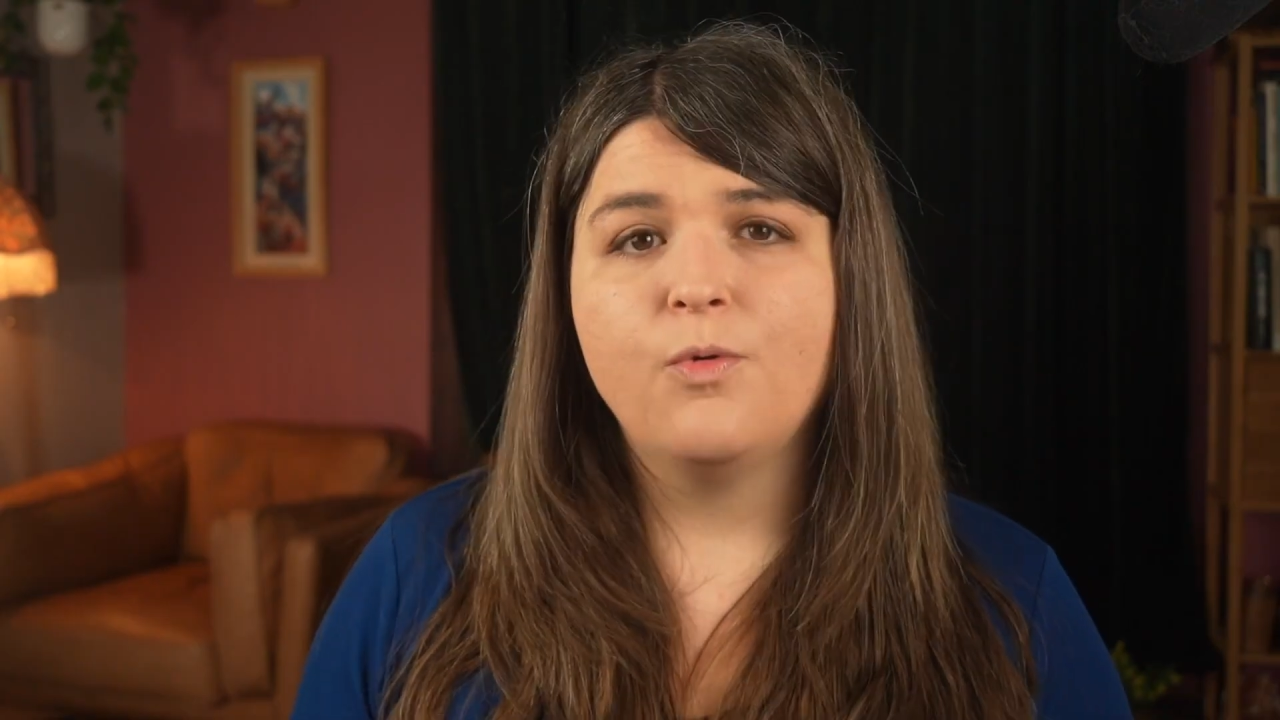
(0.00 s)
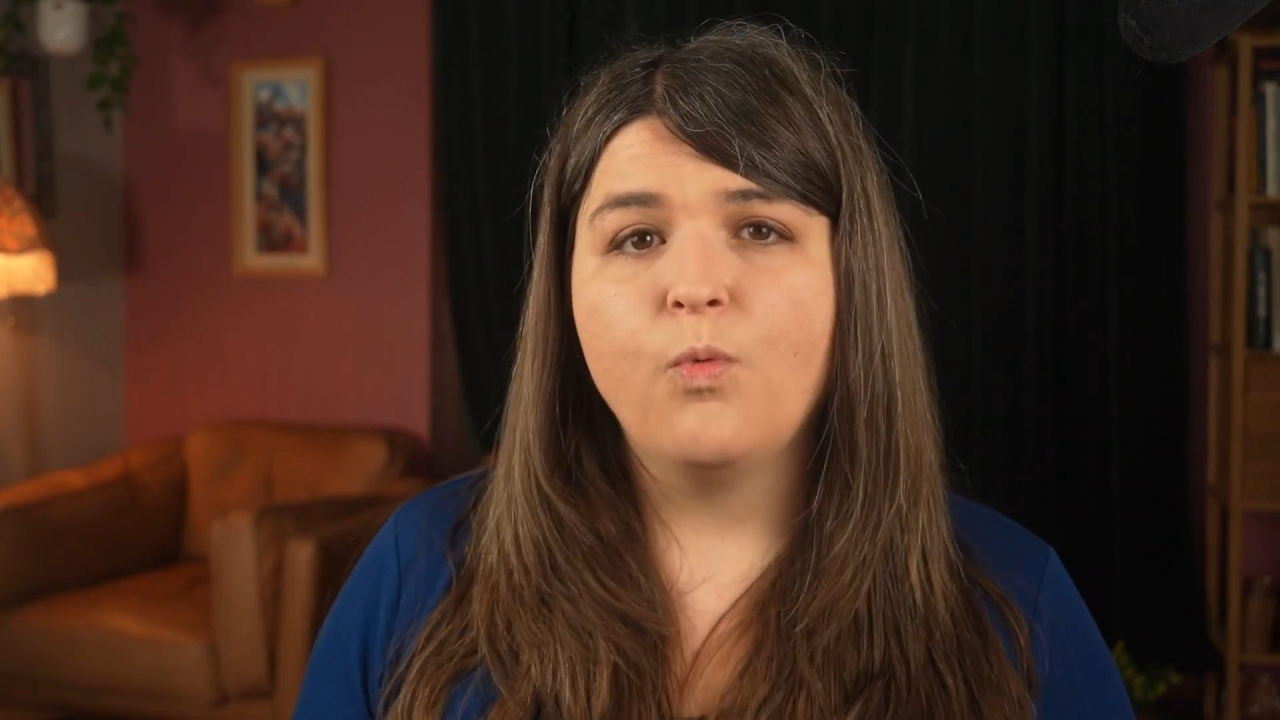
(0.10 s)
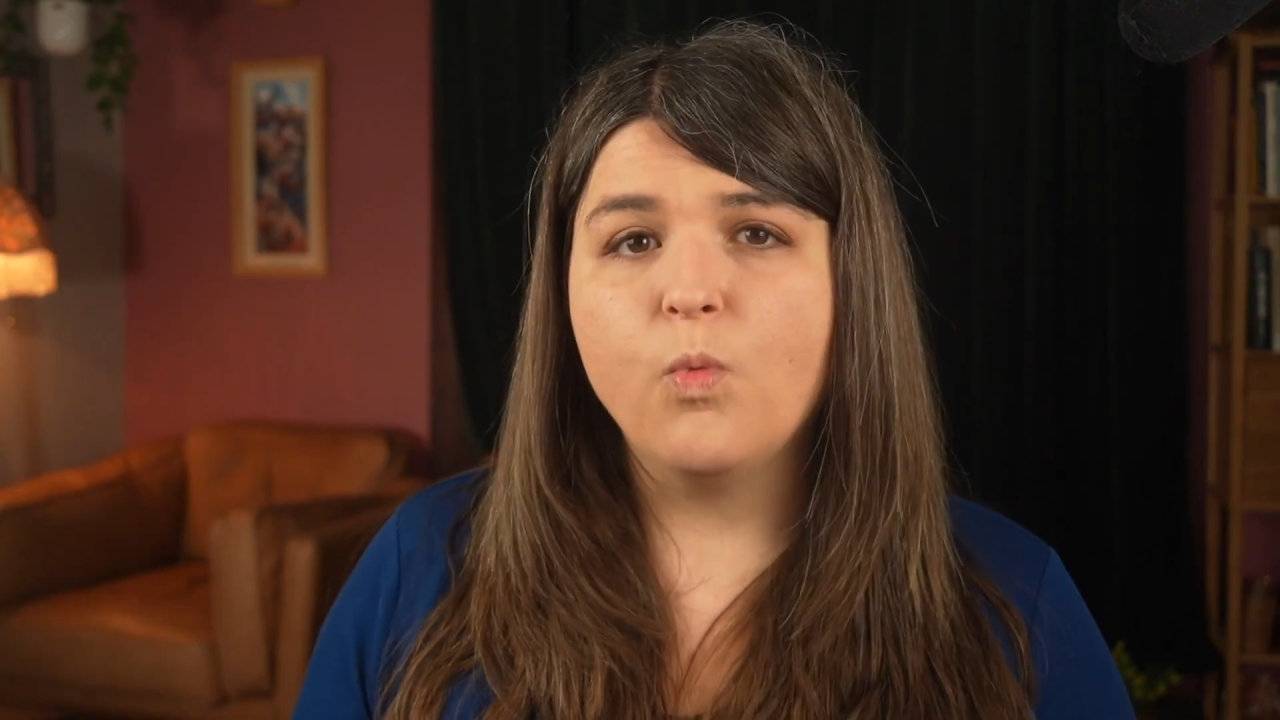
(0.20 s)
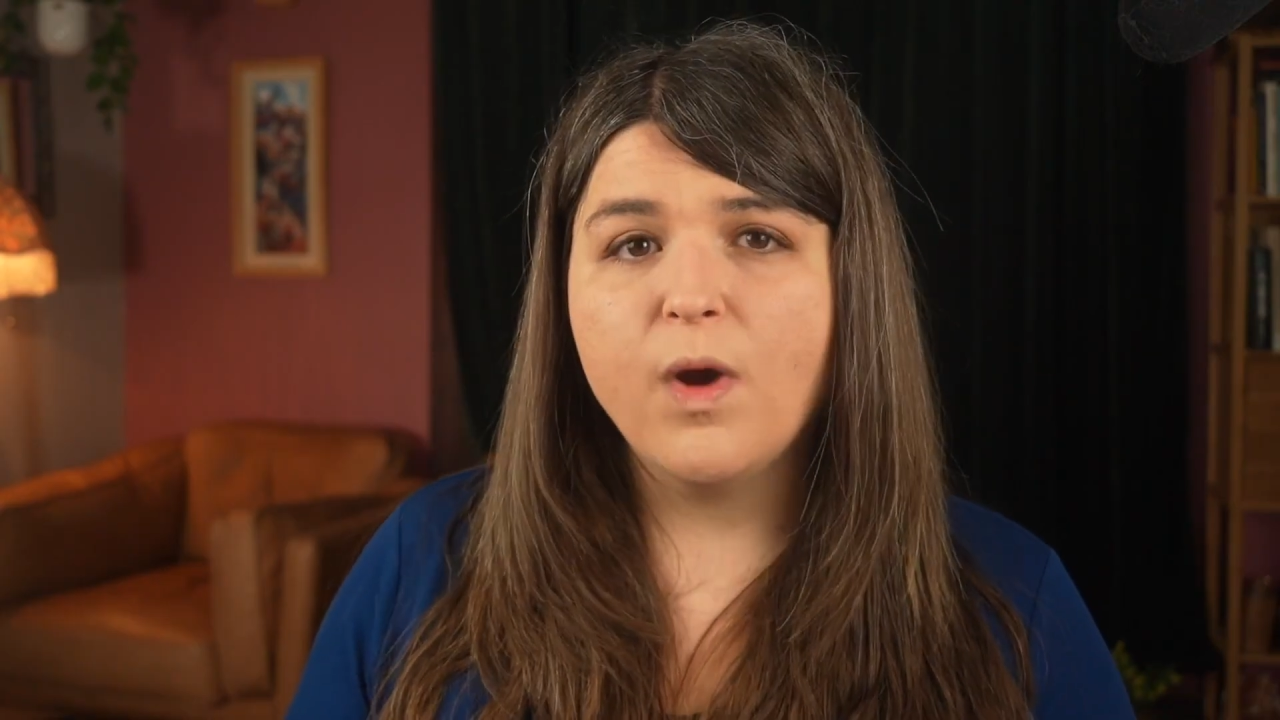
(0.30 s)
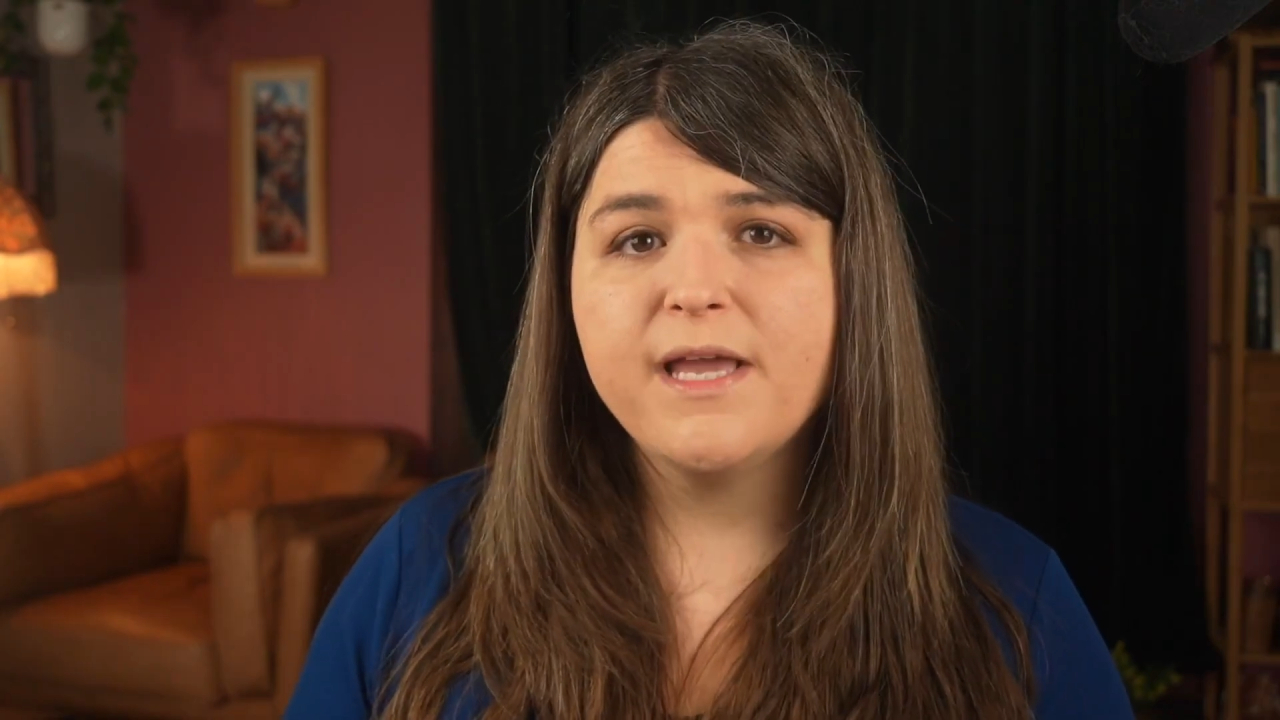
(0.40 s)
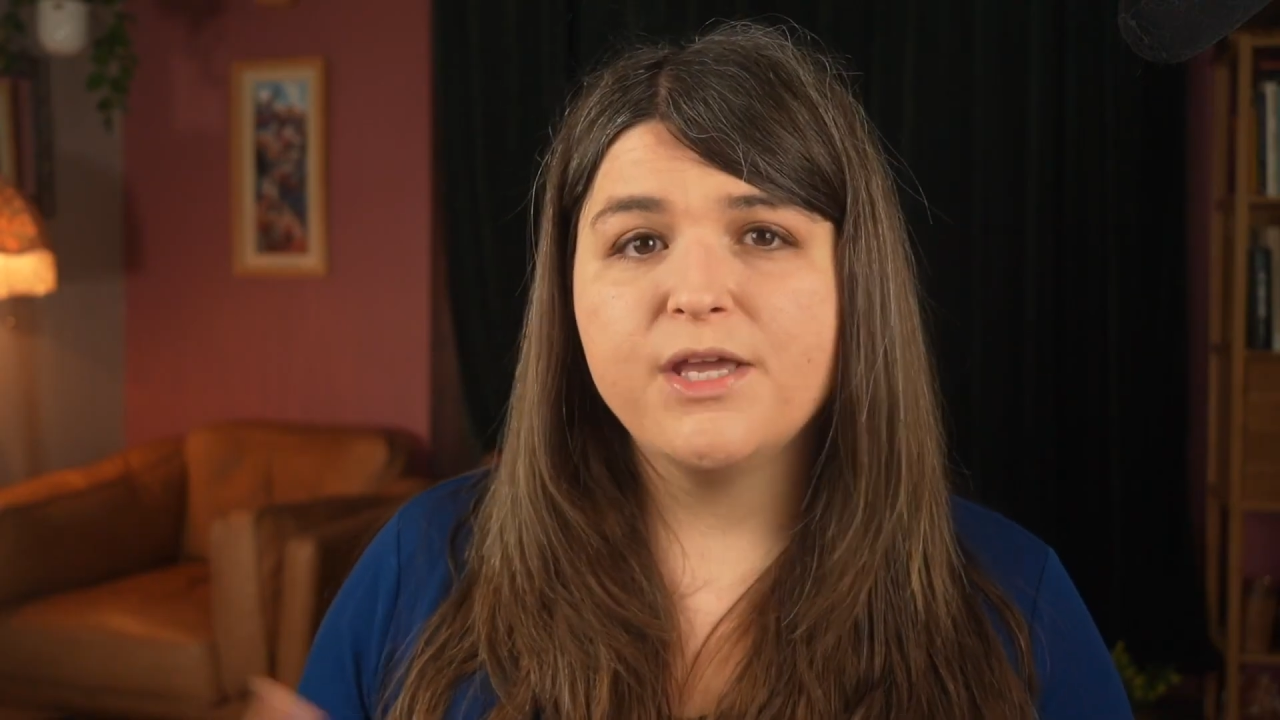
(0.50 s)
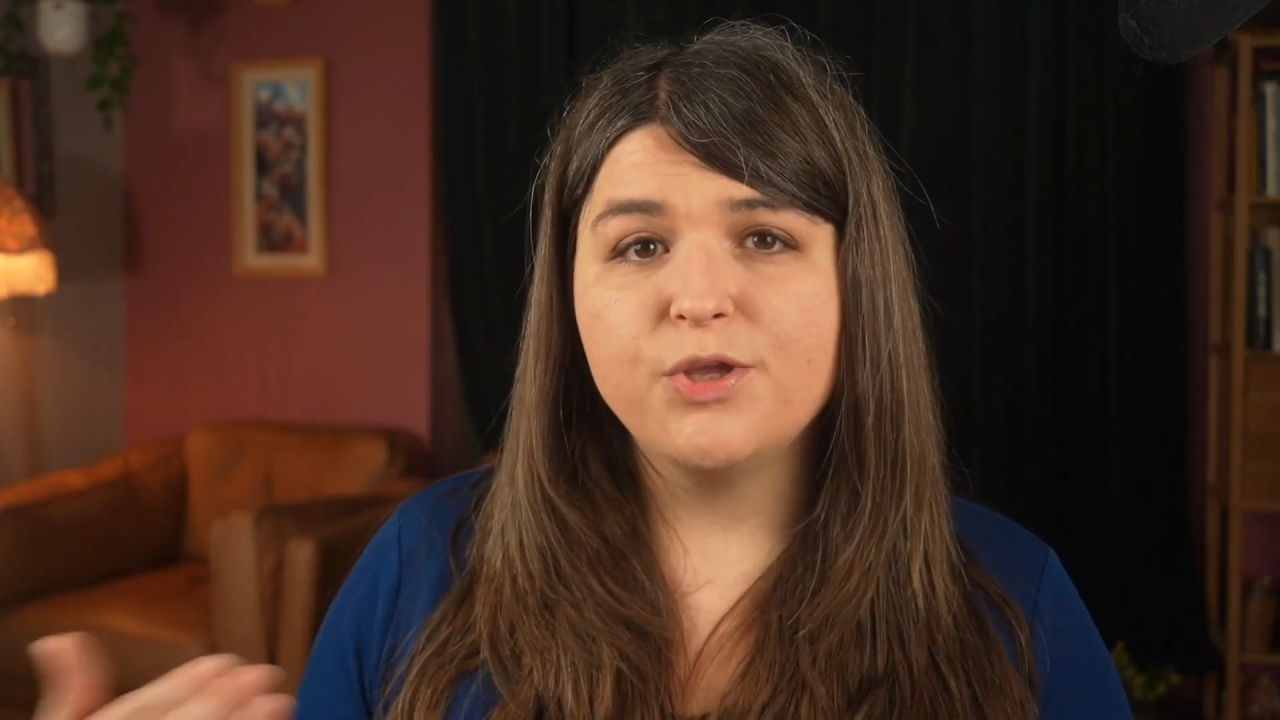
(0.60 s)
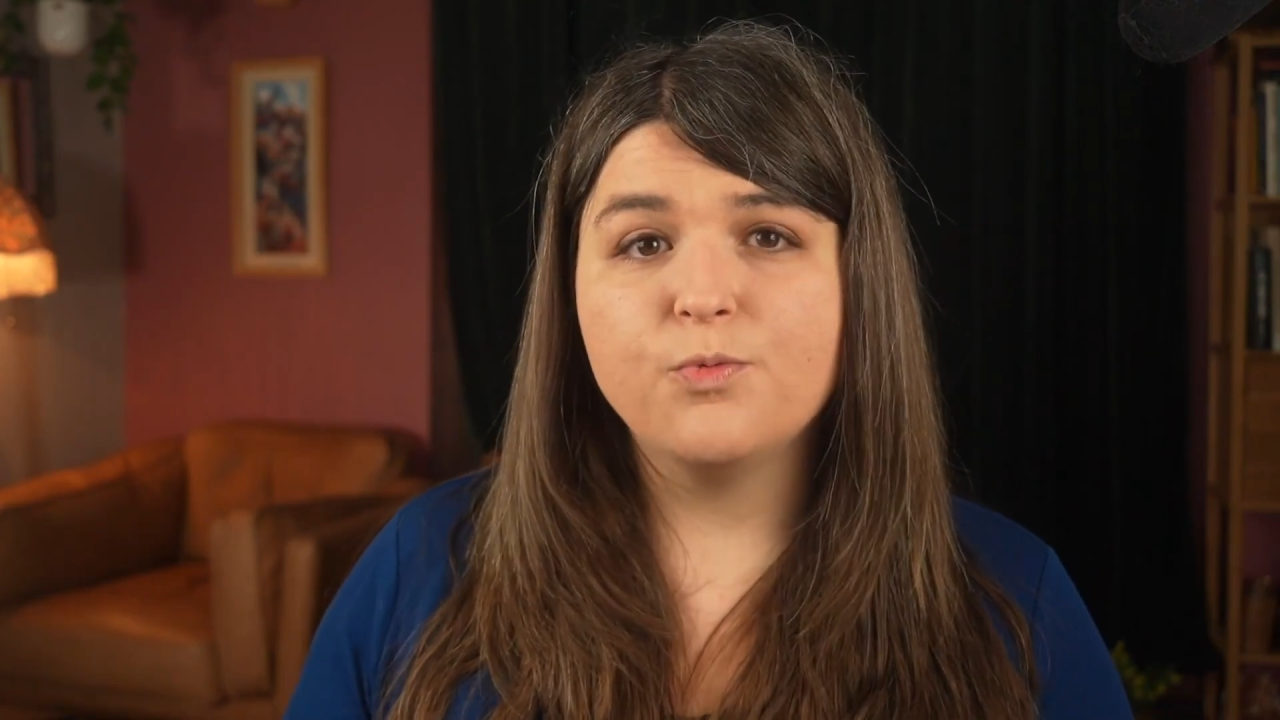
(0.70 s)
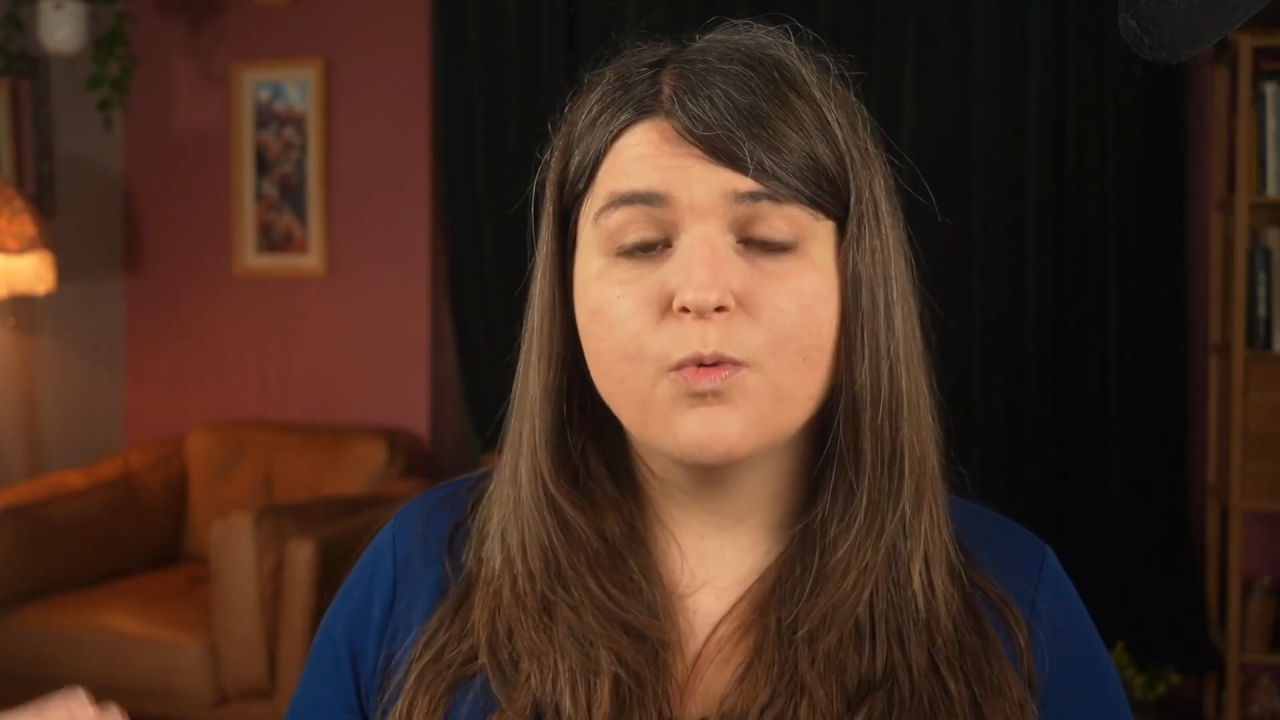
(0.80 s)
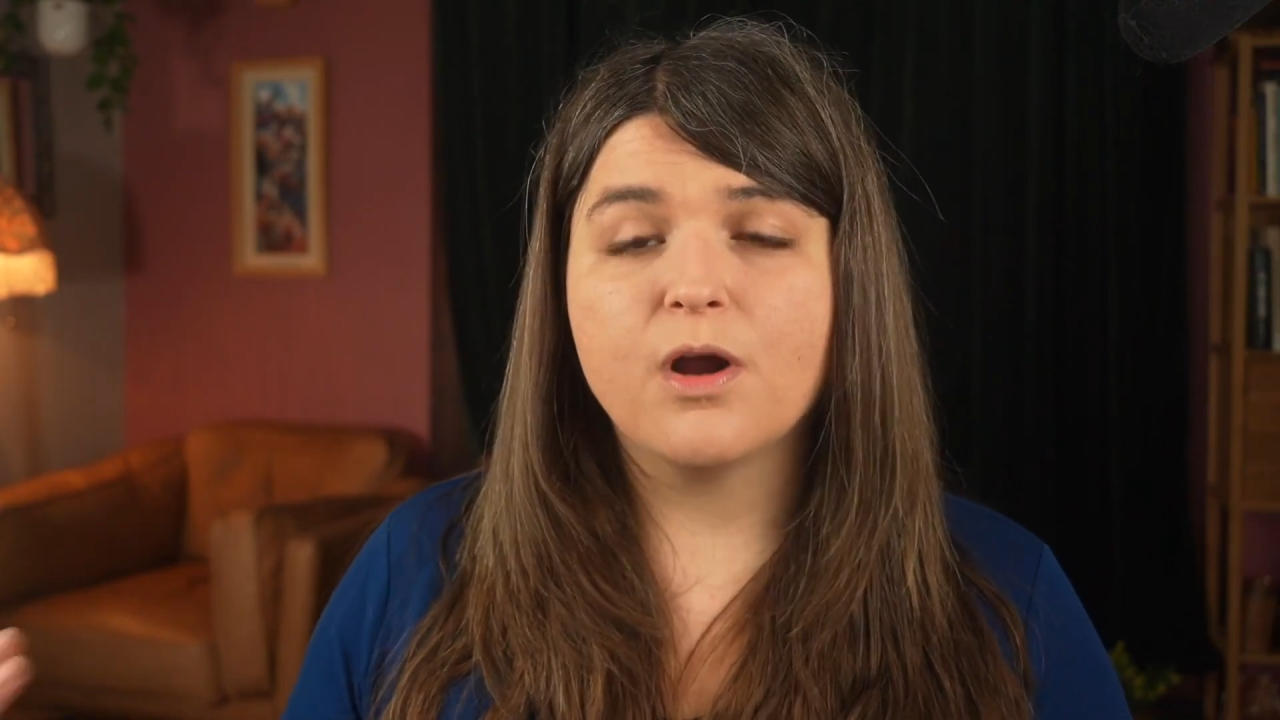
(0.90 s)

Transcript: what you